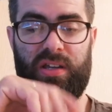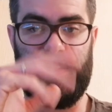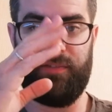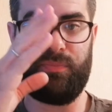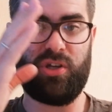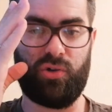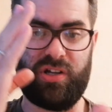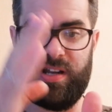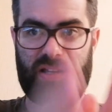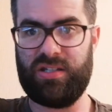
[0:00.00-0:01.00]
give me your
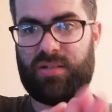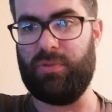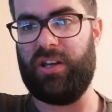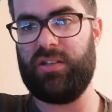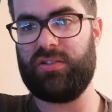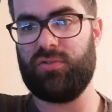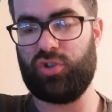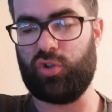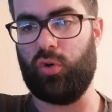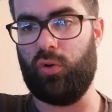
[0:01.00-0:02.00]
90 minutes
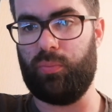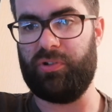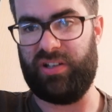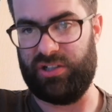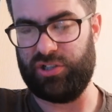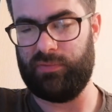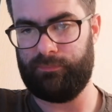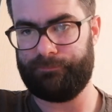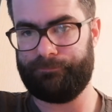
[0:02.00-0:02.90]
score prediction